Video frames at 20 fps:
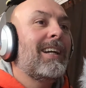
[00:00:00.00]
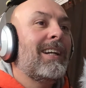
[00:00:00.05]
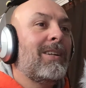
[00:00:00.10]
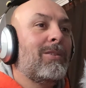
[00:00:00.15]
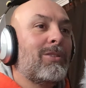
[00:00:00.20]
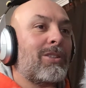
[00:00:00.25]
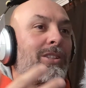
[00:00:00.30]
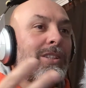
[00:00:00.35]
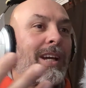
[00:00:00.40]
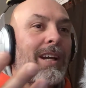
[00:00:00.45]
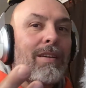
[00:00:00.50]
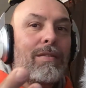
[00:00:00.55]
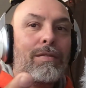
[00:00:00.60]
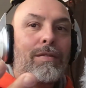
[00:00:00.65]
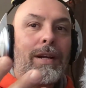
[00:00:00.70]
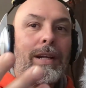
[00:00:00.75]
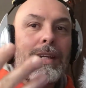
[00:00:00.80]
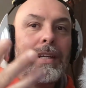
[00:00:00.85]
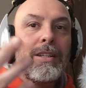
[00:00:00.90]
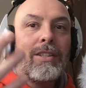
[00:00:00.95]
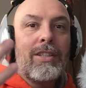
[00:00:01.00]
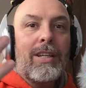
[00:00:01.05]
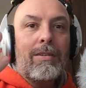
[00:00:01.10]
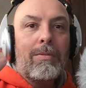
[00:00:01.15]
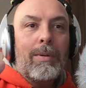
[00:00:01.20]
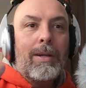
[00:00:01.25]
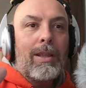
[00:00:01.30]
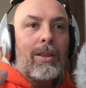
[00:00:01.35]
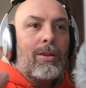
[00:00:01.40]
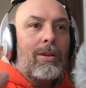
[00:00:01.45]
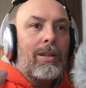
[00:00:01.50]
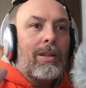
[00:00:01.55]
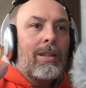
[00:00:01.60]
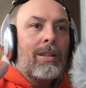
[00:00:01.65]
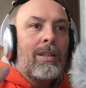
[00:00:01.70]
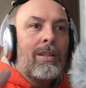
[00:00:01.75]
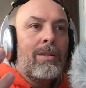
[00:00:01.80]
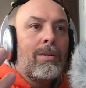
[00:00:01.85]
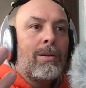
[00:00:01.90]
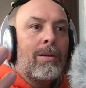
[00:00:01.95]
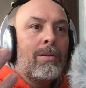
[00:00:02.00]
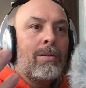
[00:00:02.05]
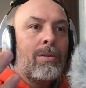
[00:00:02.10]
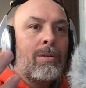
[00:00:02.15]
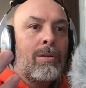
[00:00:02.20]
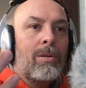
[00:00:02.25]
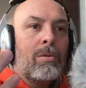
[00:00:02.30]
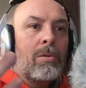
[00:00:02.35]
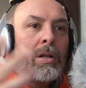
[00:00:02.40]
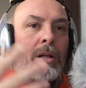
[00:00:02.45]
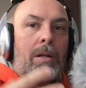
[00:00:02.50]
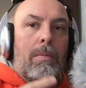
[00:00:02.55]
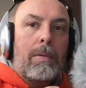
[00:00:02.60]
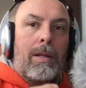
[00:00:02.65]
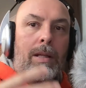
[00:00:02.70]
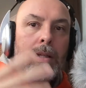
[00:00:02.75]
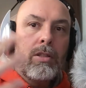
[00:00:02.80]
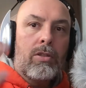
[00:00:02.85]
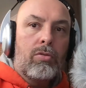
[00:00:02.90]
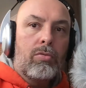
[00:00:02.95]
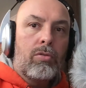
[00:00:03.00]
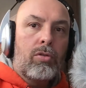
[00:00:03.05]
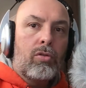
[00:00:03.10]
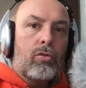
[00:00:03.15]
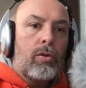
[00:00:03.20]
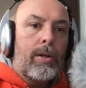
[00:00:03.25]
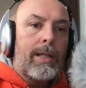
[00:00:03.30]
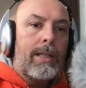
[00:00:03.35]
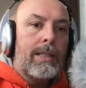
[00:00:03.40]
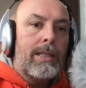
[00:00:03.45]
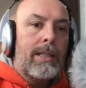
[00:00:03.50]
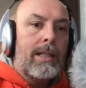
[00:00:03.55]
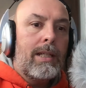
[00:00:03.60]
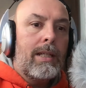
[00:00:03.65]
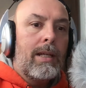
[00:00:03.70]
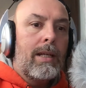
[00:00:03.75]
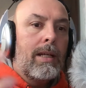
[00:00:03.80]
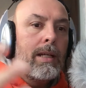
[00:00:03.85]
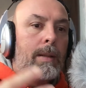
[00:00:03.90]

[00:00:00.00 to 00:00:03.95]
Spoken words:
And it was just kind of funny because everybody thought that they were going to be this crazy